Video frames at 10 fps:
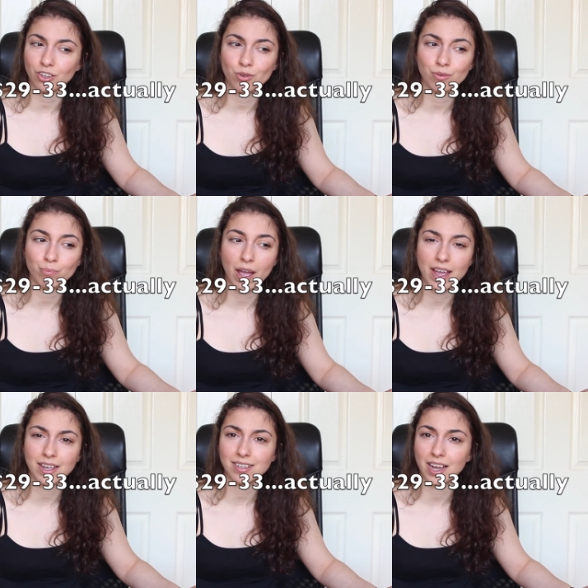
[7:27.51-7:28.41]
You
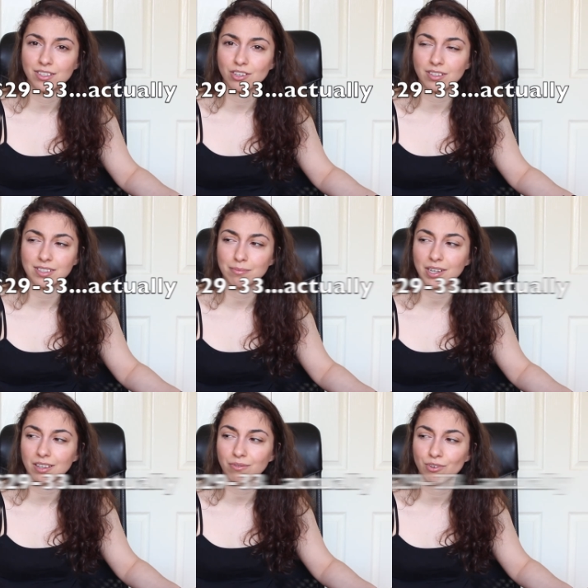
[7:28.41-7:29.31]
pay $10 a
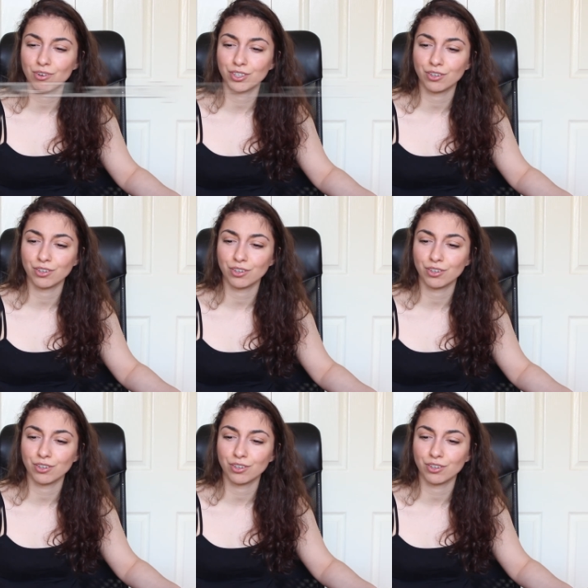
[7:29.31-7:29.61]
month for